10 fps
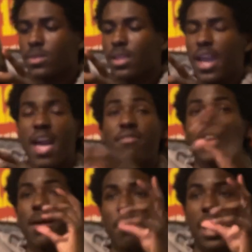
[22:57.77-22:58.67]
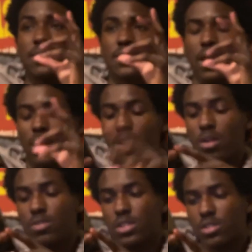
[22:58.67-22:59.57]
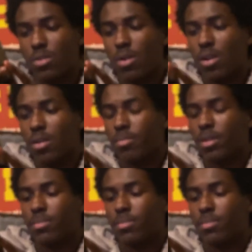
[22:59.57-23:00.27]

Having that mindset alone is so hard, bro.